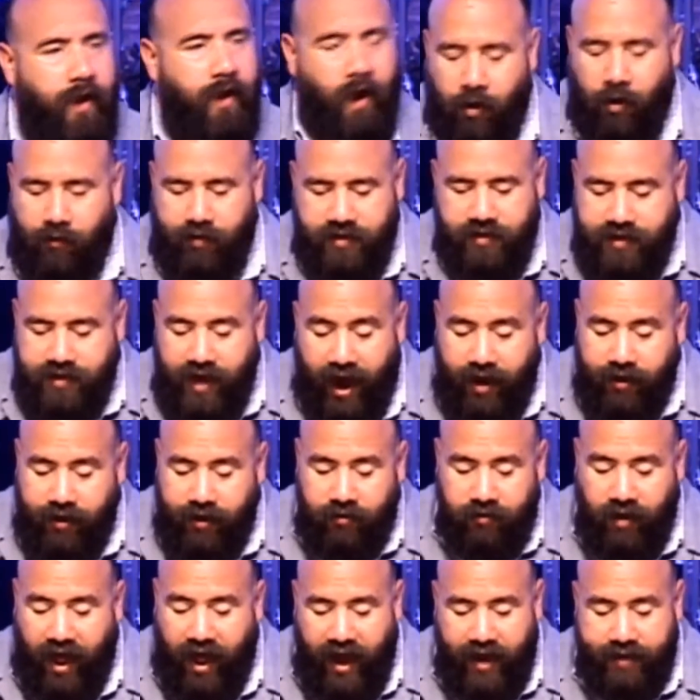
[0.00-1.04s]
our
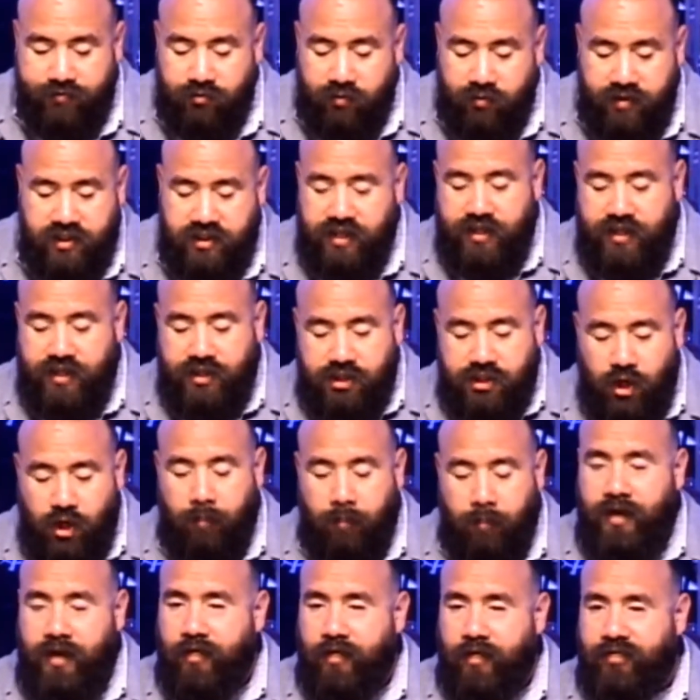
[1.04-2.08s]
entire lives we've seen so
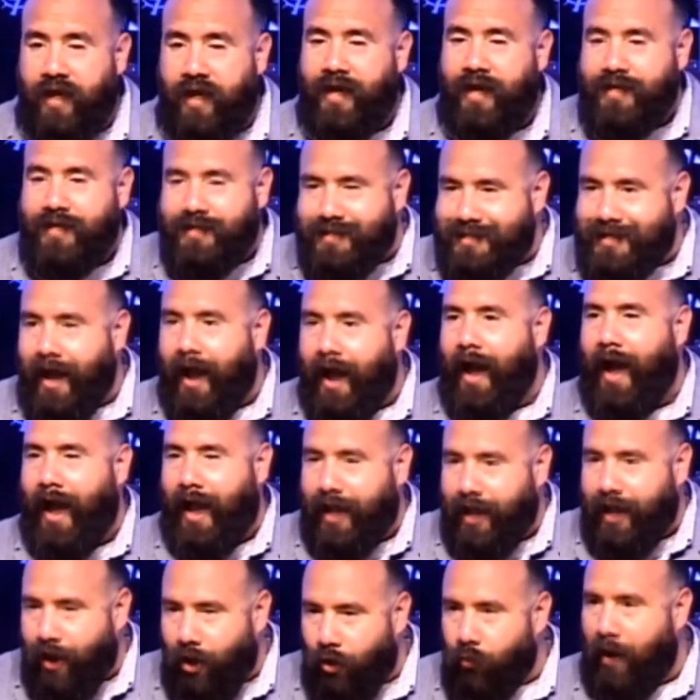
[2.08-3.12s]
many things
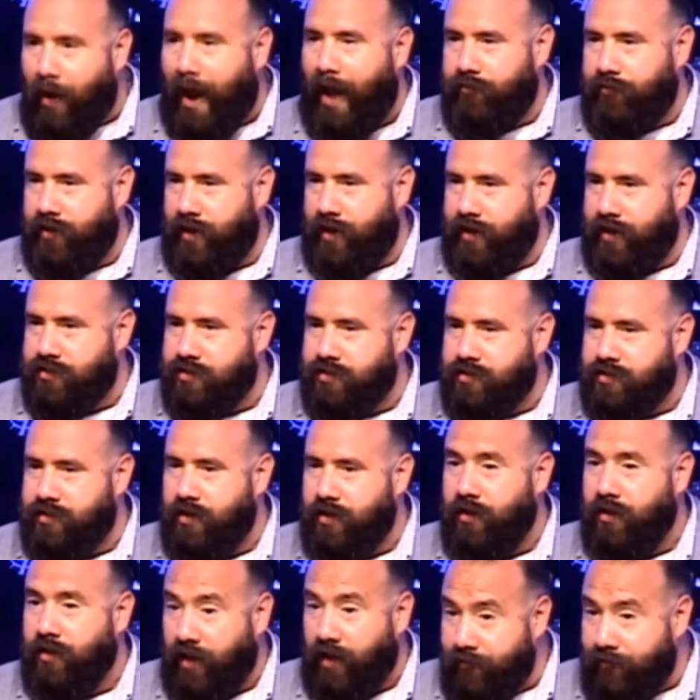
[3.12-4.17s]
die around us
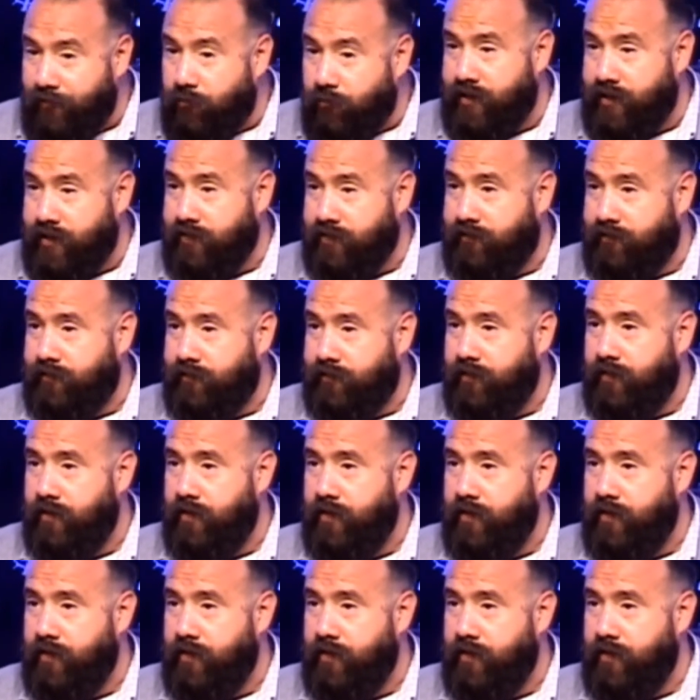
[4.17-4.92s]
loved ones,